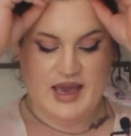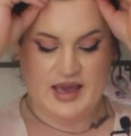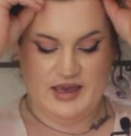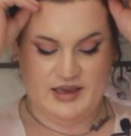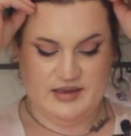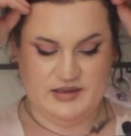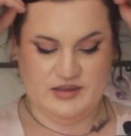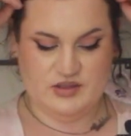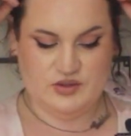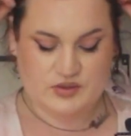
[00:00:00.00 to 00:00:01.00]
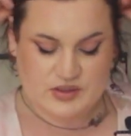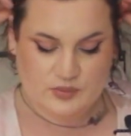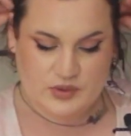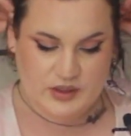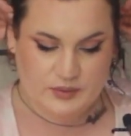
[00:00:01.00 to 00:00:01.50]
and do
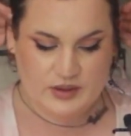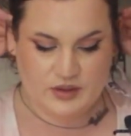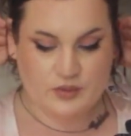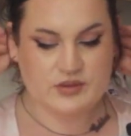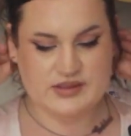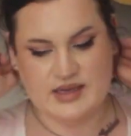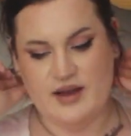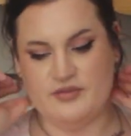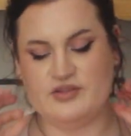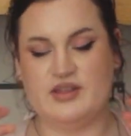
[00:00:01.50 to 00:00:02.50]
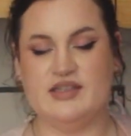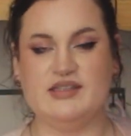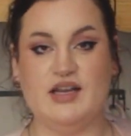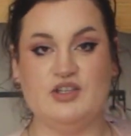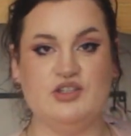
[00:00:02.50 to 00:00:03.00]
some really, really cool stuff so that
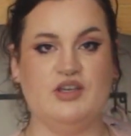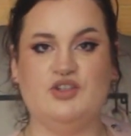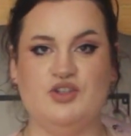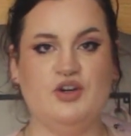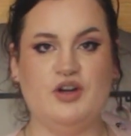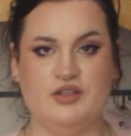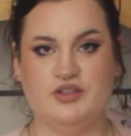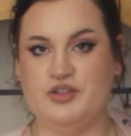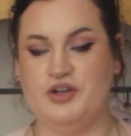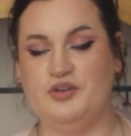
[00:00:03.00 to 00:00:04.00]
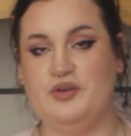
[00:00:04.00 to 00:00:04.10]
it's not just like sugar on sugar.